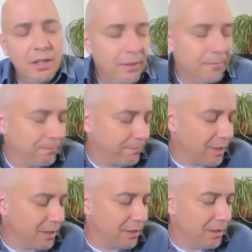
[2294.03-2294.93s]
uh,
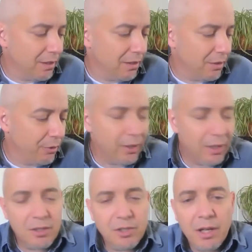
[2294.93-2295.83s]
yeah. if we look
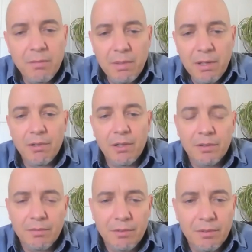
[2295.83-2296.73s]
at the giant
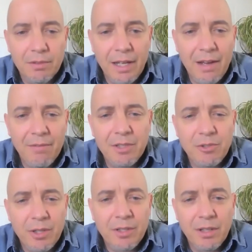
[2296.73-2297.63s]
beaver, they have these
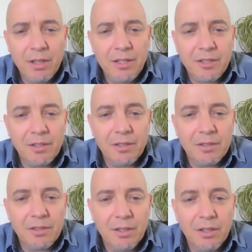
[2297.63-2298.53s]

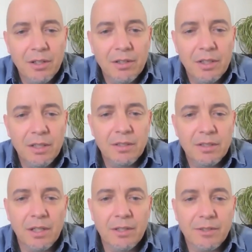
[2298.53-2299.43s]
crenulations on the
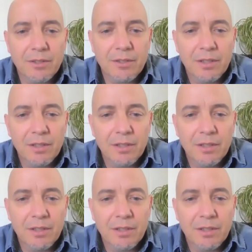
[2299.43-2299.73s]
incisors.